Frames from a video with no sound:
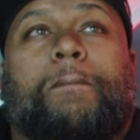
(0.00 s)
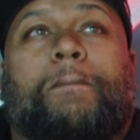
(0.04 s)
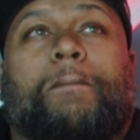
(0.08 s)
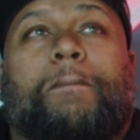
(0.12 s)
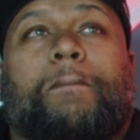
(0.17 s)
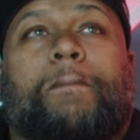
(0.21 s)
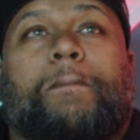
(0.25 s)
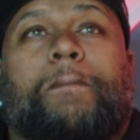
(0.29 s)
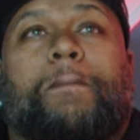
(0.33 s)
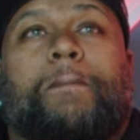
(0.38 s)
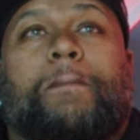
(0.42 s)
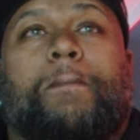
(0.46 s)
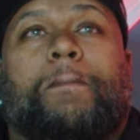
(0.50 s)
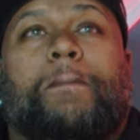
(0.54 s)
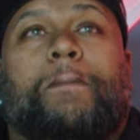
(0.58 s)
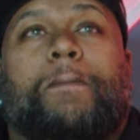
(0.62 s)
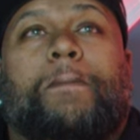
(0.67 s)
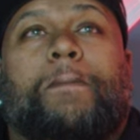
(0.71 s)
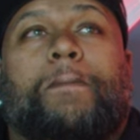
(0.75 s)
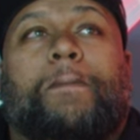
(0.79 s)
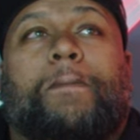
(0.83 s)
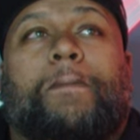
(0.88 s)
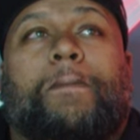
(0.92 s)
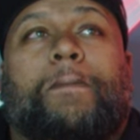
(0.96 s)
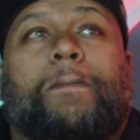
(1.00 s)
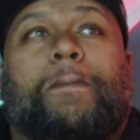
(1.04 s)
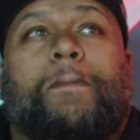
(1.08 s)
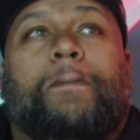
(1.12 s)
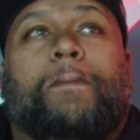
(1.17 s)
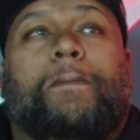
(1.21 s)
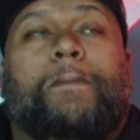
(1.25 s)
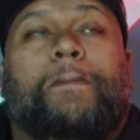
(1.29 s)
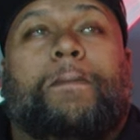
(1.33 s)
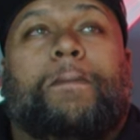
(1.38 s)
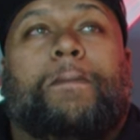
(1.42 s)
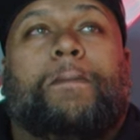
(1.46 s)

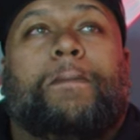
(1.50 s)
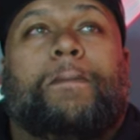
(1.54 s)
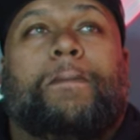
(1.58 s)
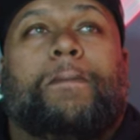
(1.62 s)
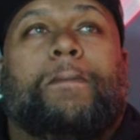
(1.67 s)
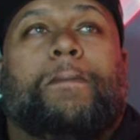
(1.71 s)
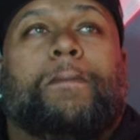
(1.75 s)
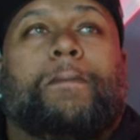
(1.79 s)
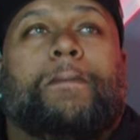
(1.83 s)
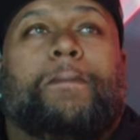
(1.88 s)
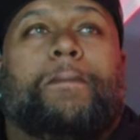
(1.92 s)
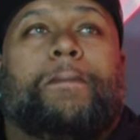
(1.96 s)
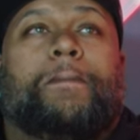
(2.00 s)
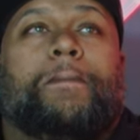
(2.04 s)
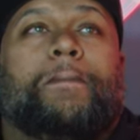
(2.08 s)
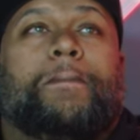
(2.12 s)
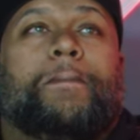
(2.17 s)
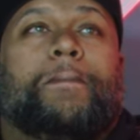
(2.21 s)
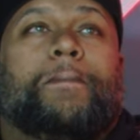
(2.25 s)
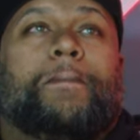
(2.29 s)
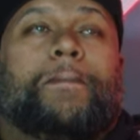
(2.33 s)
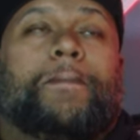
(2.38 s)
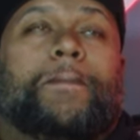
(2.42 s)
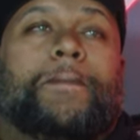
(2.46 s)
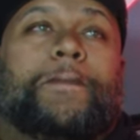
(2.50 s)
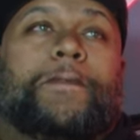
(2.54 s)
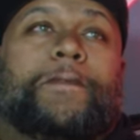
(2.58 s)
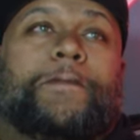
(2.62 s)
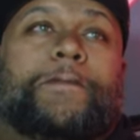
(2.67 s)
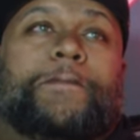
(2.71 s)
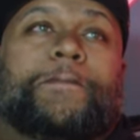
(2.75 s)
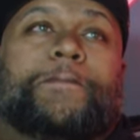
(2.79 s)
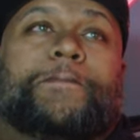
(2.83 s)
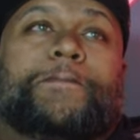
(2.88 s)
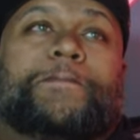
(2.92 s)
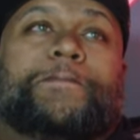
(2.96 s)

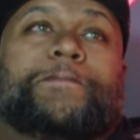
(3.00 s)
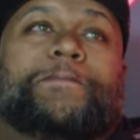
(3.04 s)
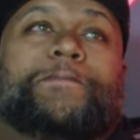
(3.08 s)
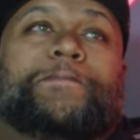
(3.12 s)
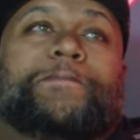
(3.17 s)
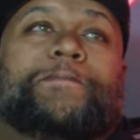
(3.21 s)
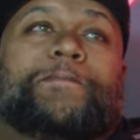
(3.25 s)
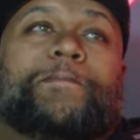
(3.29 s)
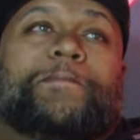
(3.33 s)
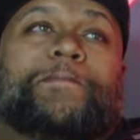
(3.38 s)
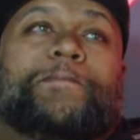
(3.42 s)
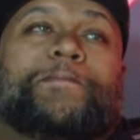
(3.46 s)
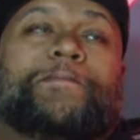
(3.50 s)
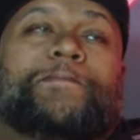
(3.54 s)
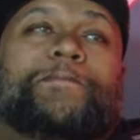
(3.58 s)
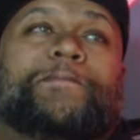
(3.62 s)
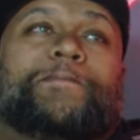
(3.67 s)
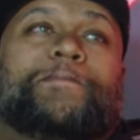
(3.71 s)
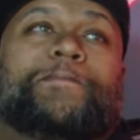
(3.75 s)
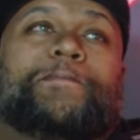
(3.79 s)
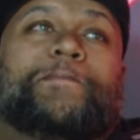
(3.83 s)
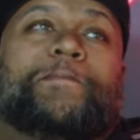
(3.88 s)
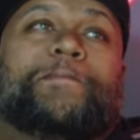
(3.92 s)
(not speaking)